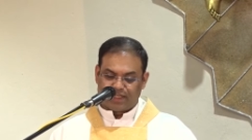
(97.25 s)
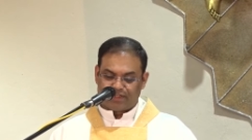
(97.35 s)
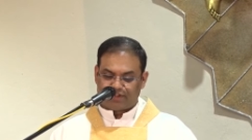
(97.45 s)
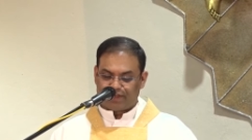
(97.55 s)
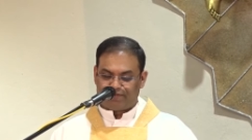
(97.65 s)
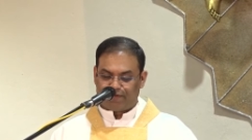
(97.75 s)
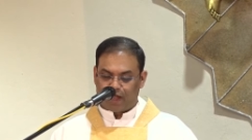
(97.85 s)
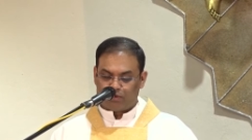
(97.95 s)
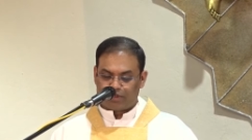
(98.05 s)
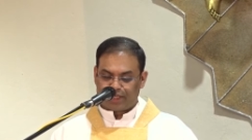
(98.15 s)
and they
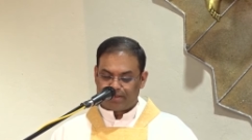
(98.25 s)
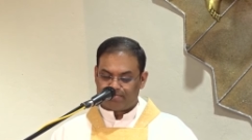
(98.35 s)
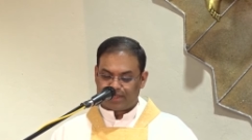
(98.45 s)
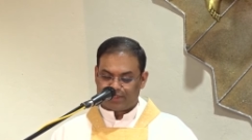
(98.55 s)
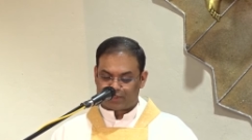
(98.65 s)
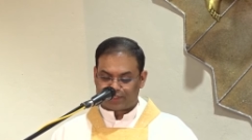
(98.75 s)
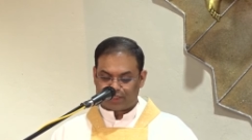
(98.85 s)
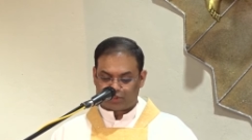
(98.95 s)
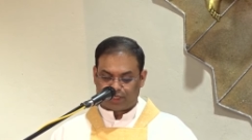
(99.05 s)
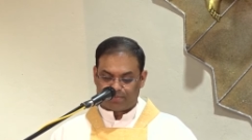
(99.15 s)
found him and said to